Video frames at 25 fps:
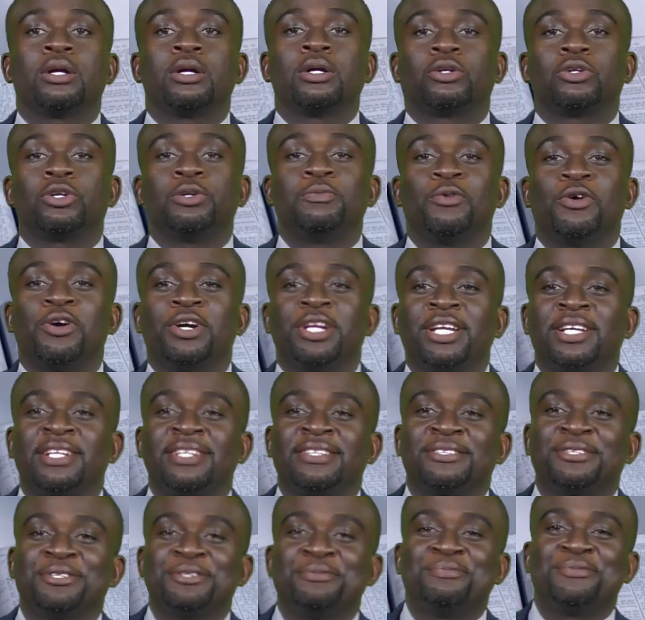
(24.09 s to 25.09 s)
Good
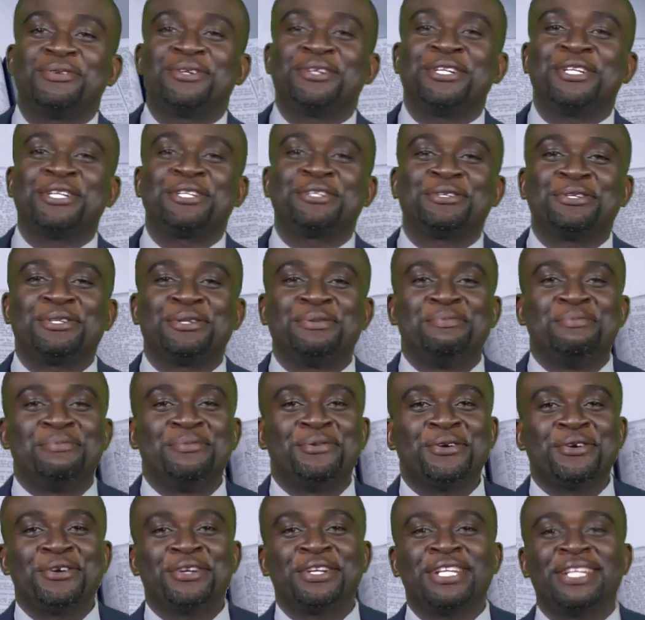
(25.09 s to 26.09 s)
morning, good morning, good
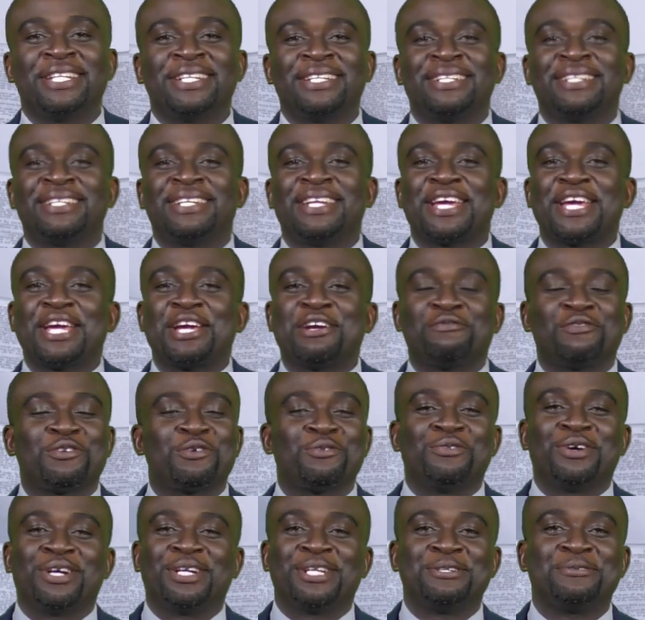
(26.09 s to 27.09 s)
morning,
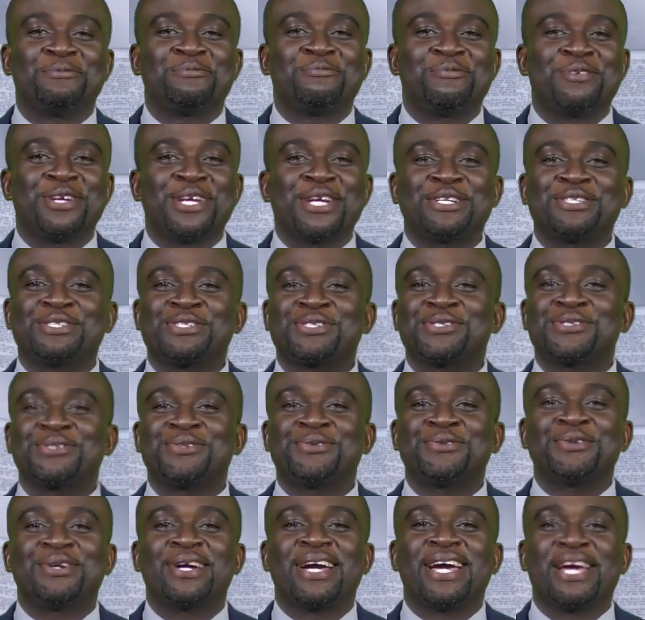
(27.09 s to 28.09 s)
everyone. We are
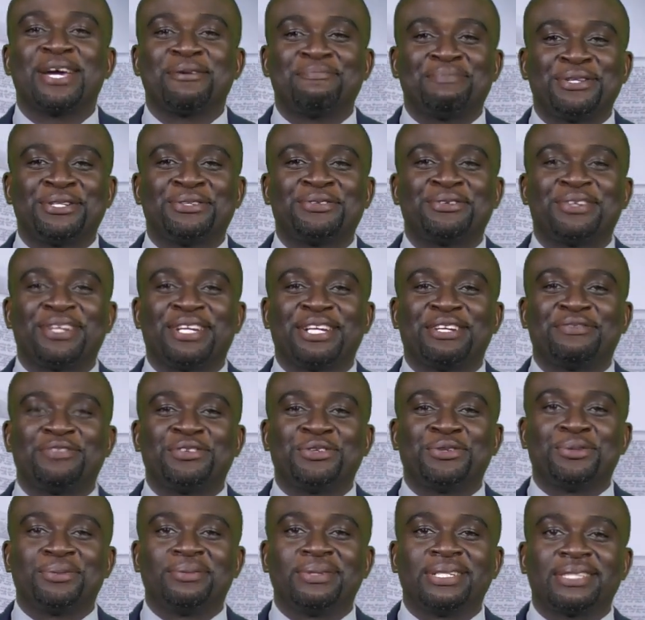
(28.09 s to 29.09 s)
so happy to have
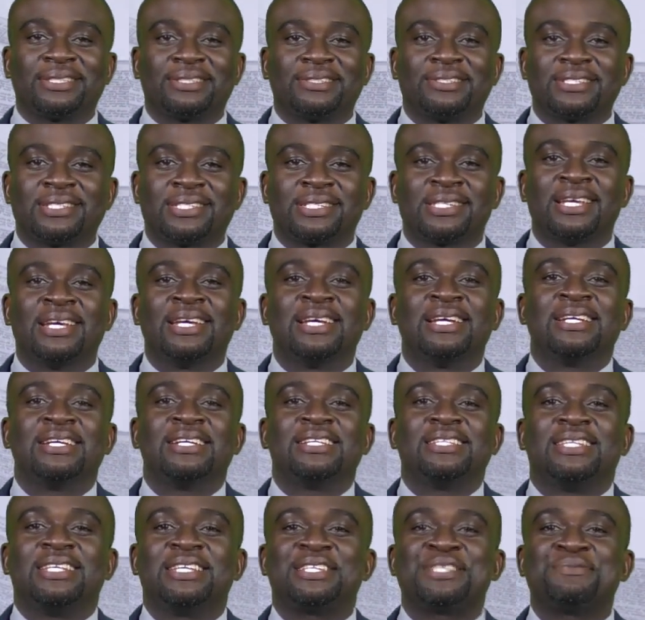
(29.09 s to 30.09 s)
you with us
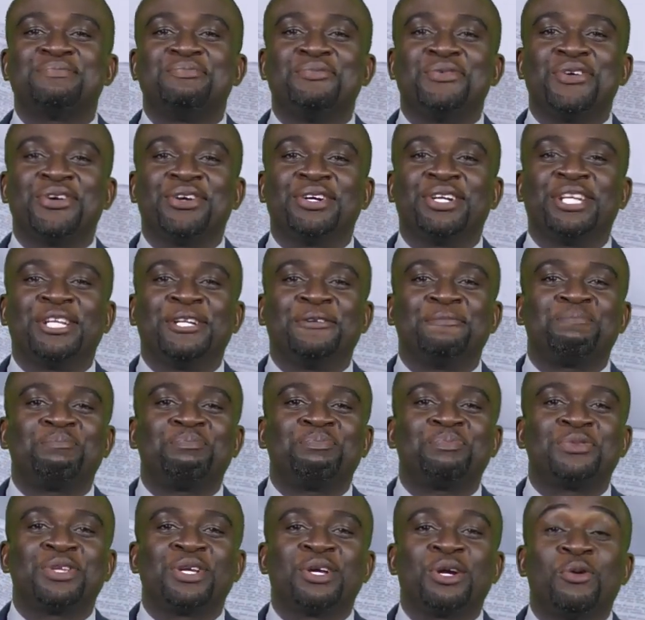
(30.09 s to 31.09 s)
this morning.
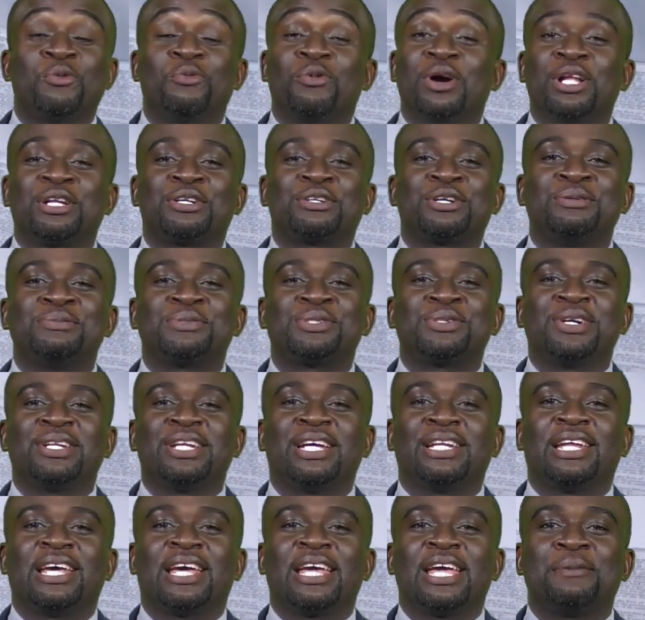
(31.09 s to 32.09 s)
Welcome to
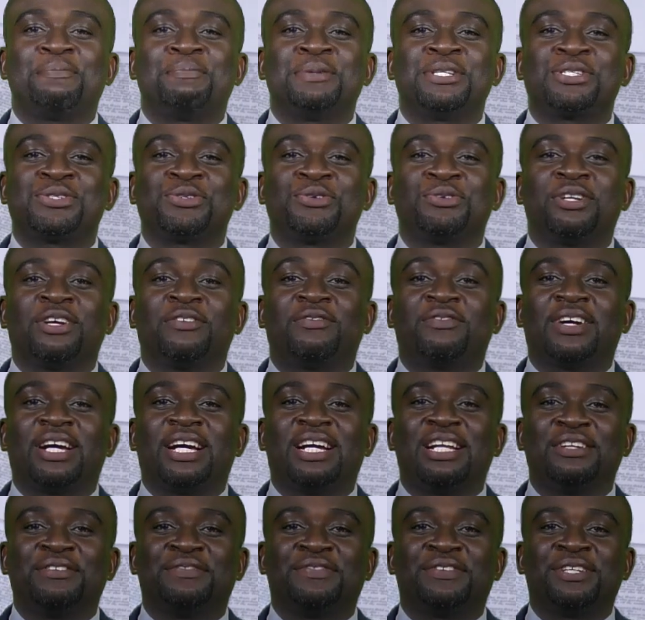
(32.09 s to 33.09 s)
another episode of
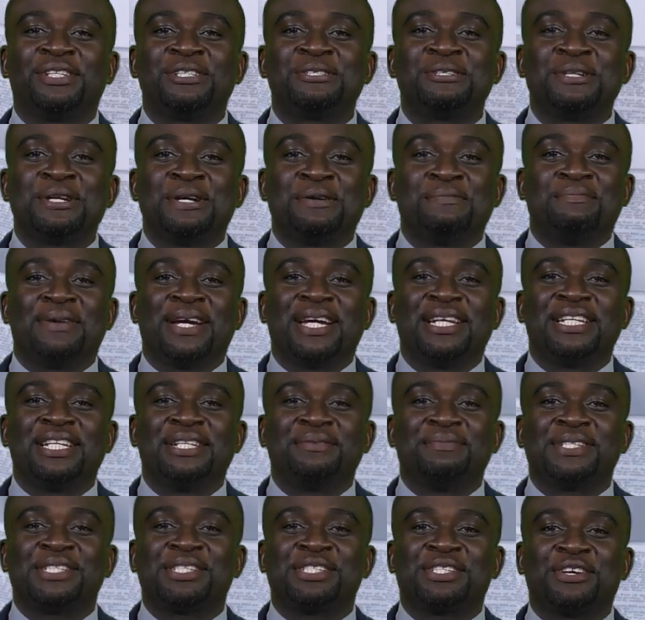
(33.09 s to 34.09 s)
ALFA. My
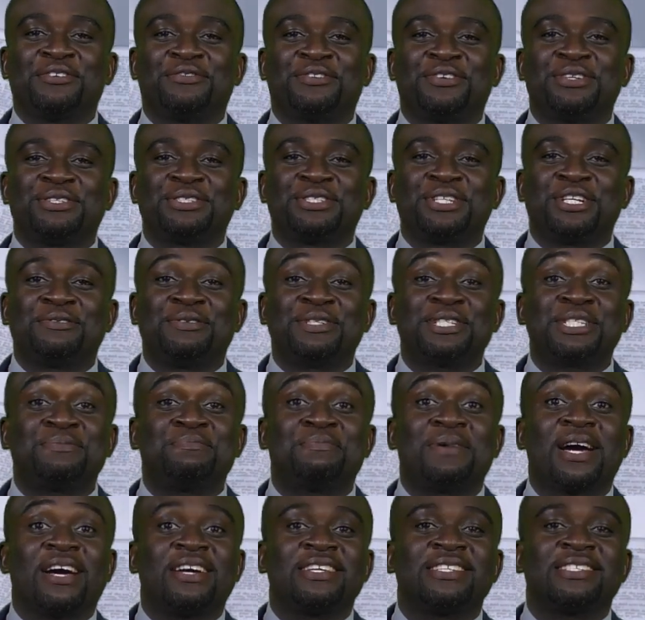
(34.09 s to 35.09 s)
name is Tavauhn Thomas,
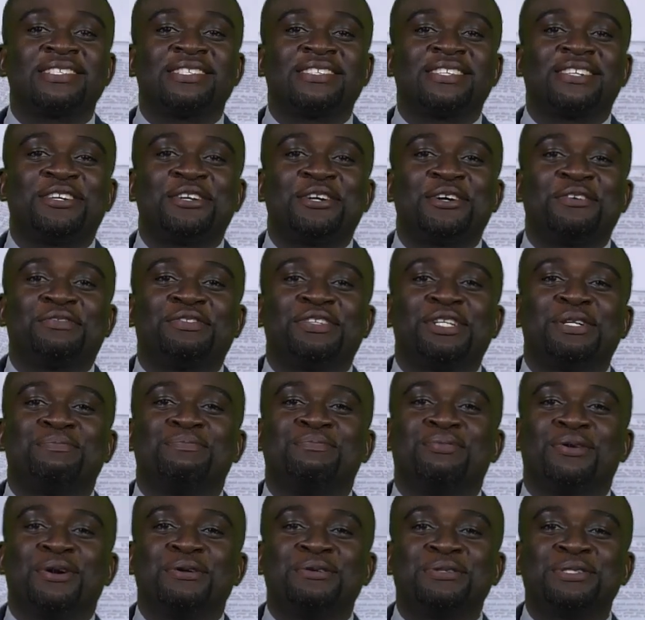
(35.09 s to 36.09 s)
pastor of the
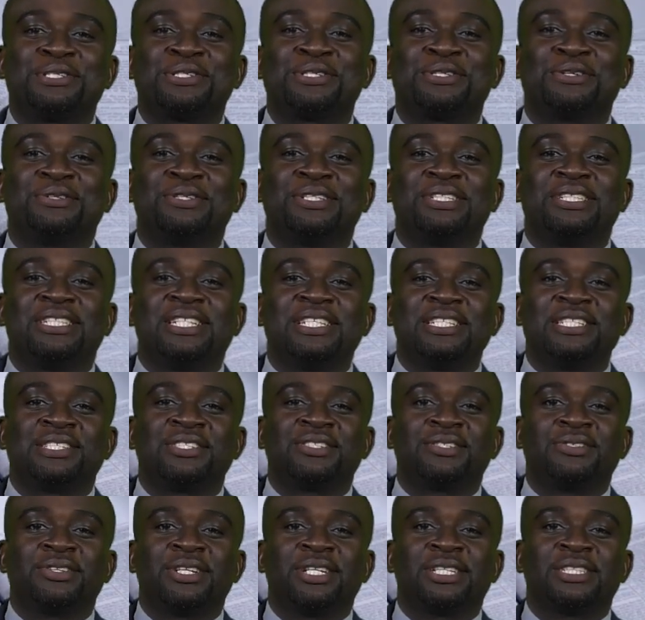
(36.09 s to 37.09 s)
Brownstone
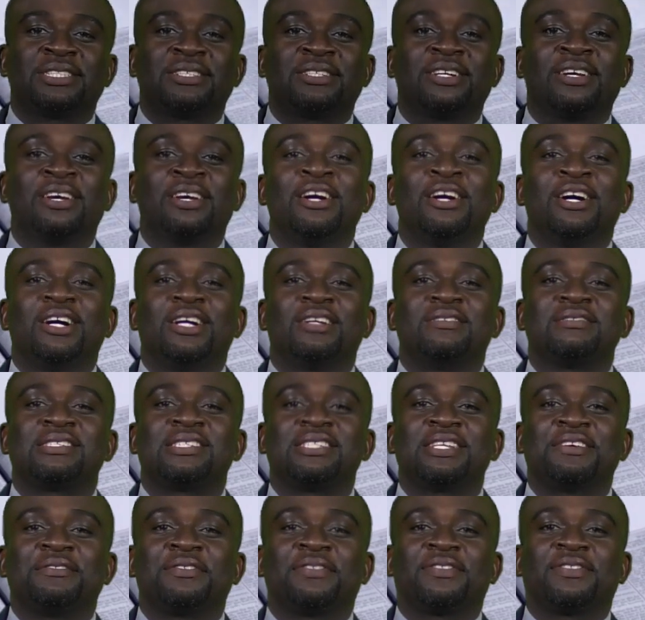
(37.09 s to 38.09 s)
District of
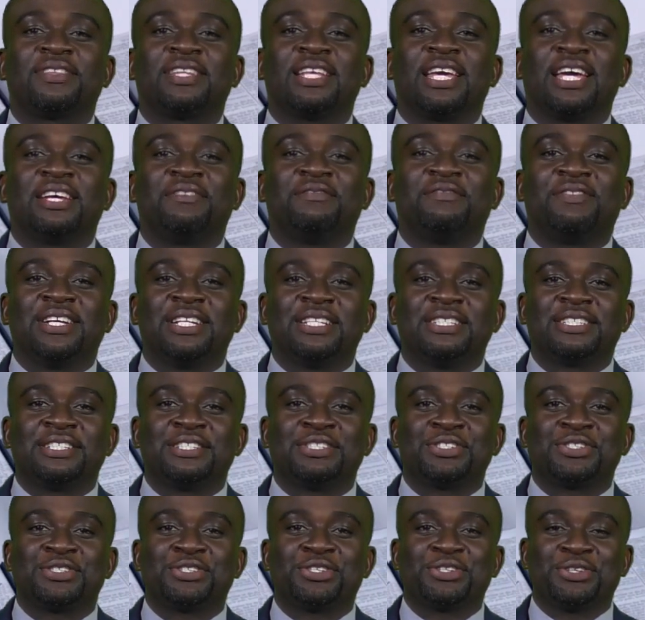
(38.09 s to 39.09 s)
Seventh day
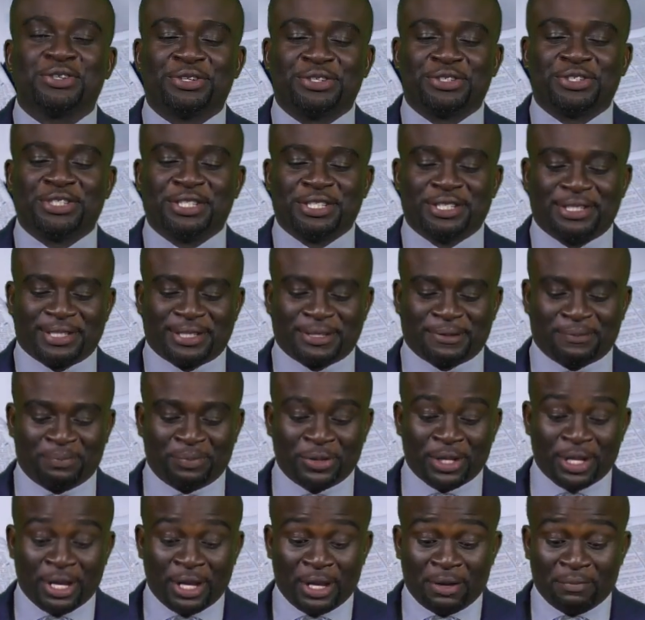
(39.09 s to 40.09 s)
Adventist Churches.
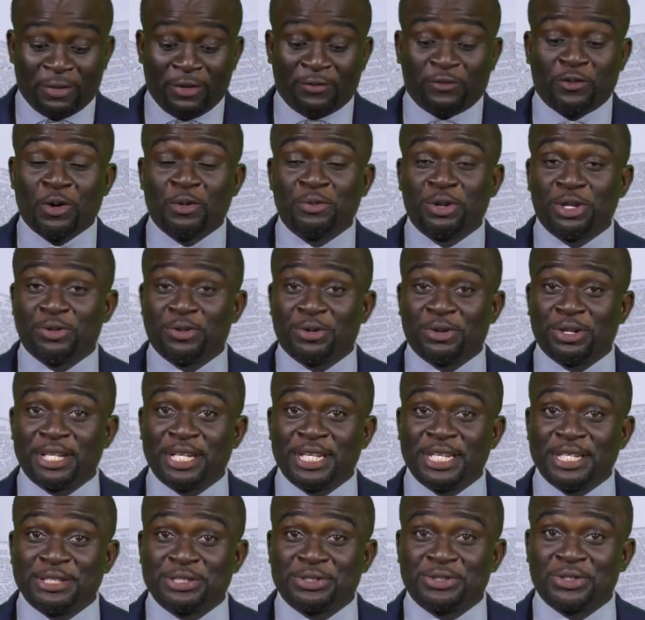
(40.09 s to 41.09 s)
Before we go
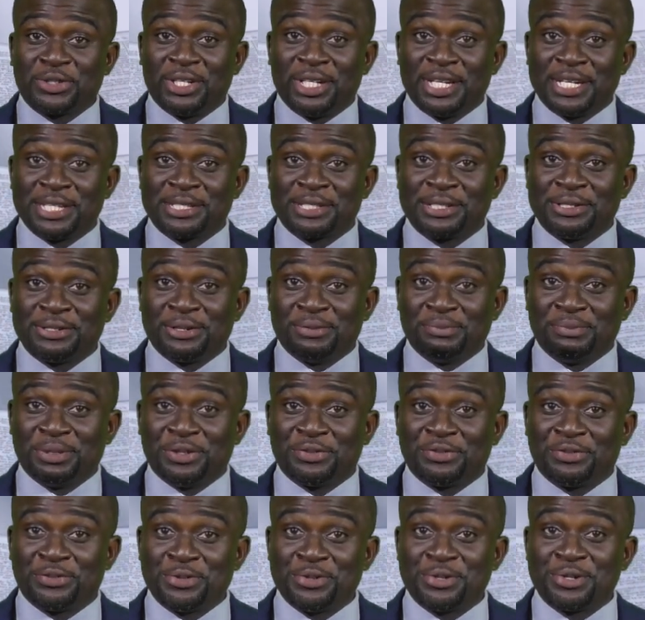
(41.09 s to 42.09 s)
into lesson
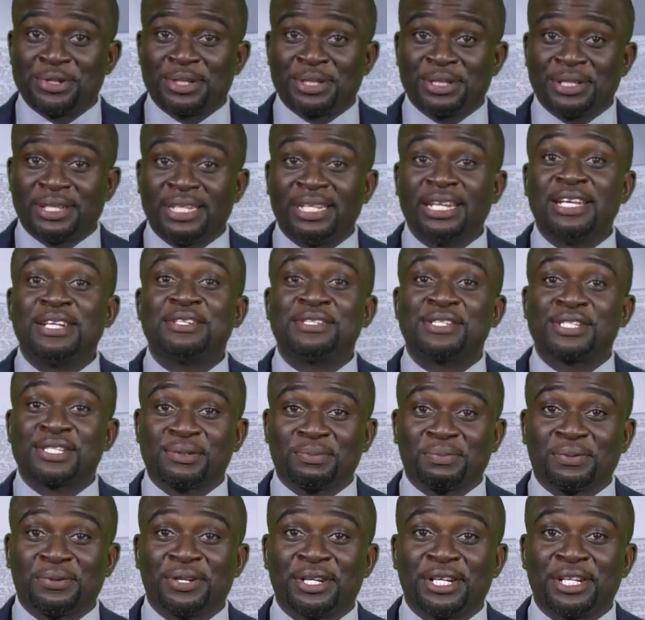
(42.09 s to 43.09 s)
number four, let us
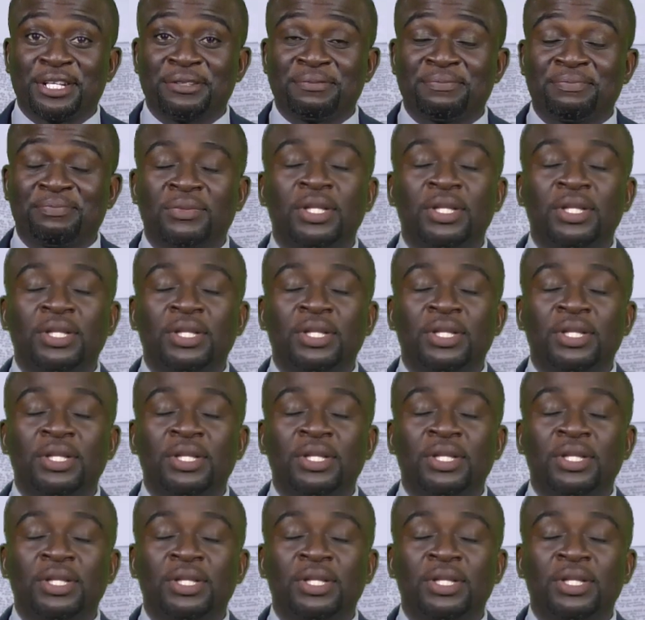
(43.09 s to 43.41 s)
pray.